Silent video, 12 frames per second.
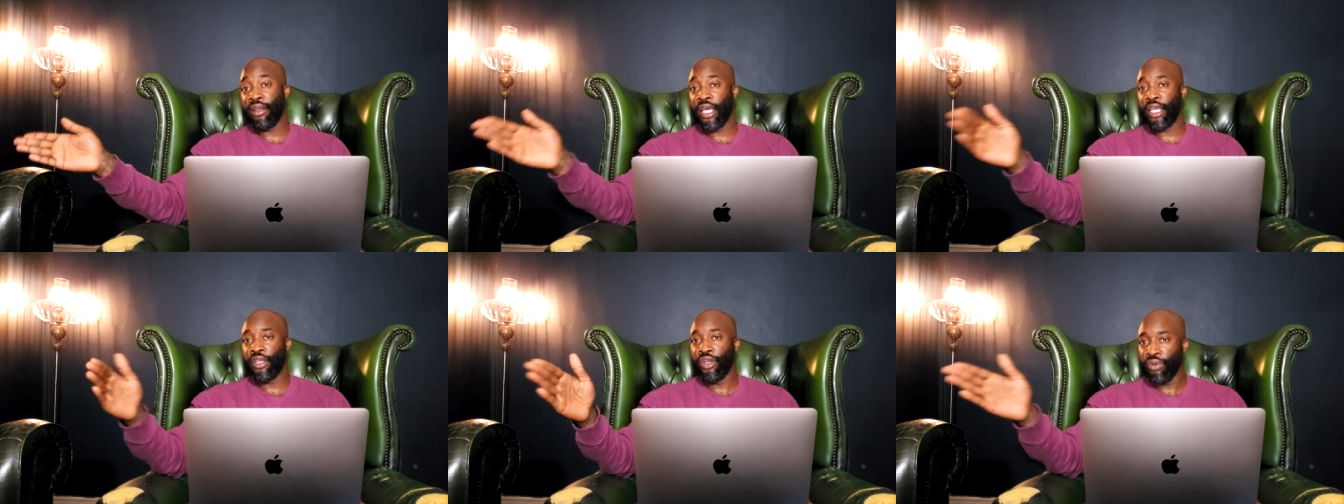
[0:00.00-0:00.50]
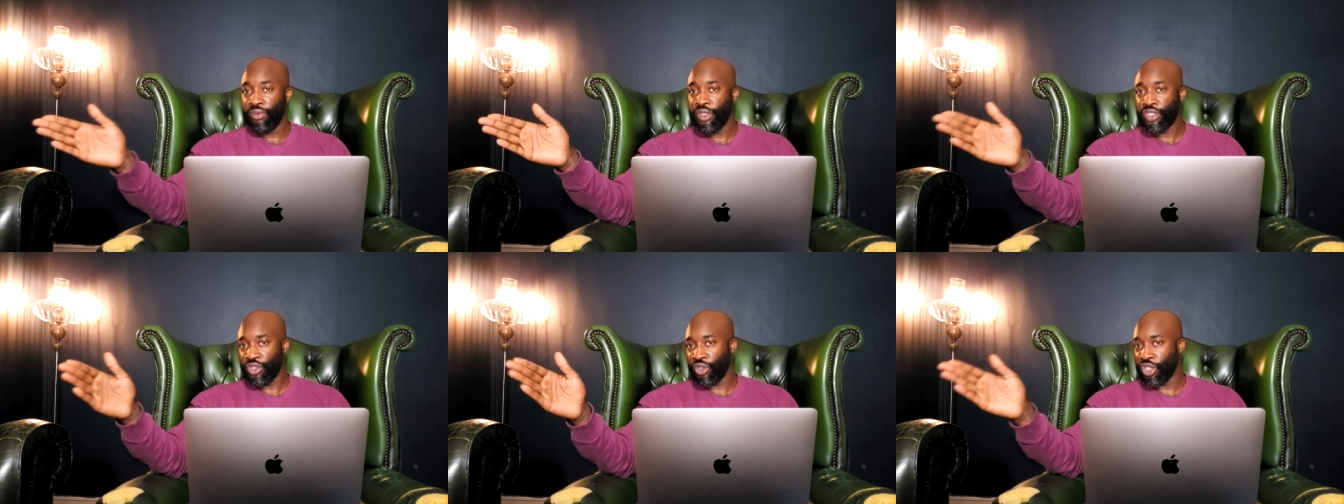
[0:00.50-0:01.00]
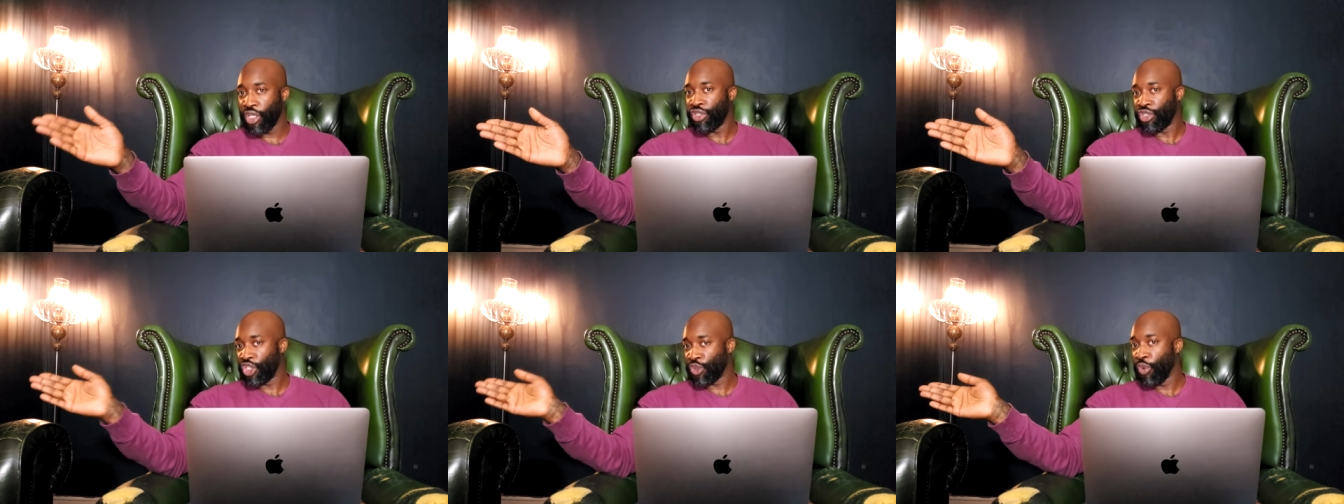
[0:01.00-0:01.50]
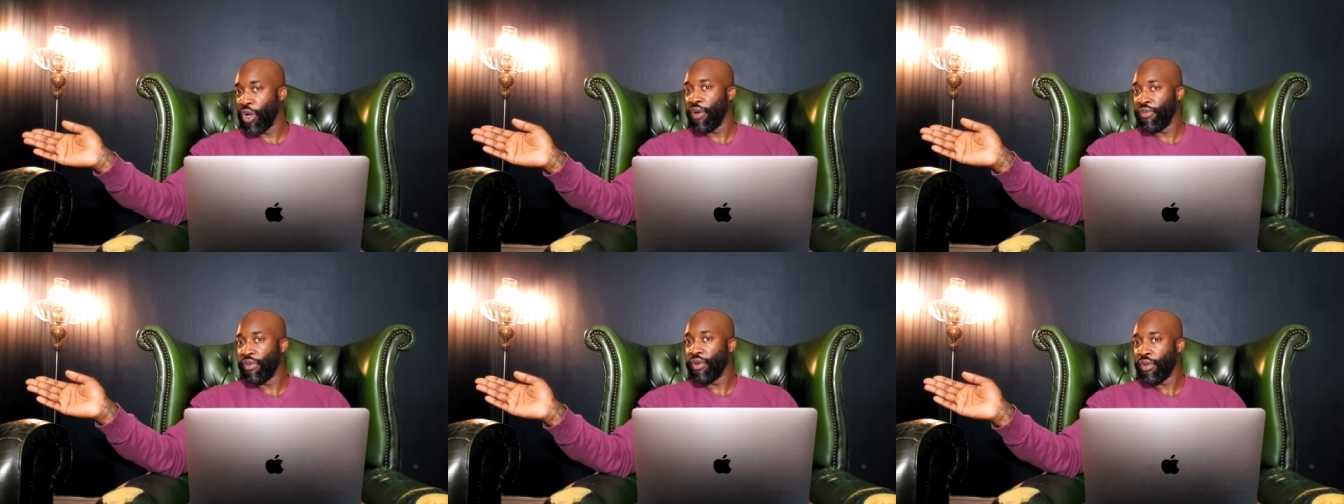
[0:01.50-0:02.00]
Like, you know, this is your chance to
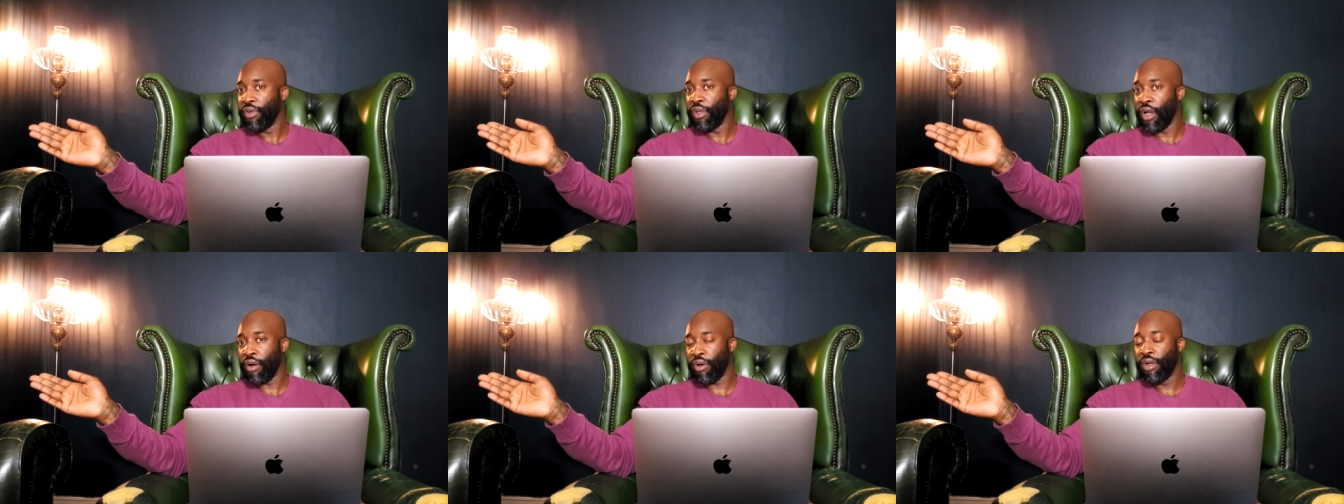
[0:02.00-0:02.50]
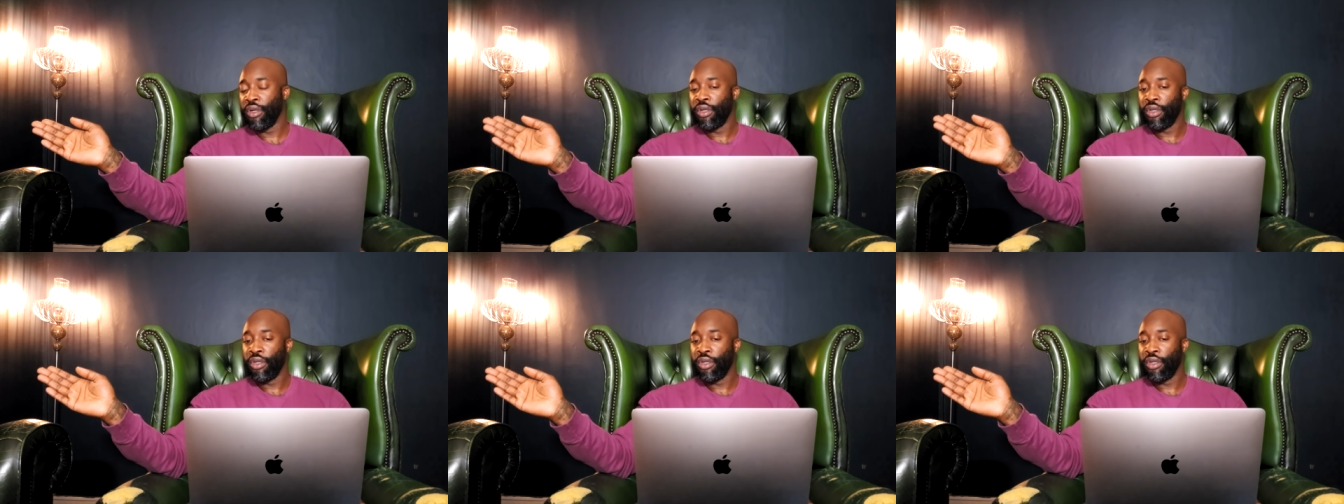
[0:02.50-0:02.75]
swerve Lara.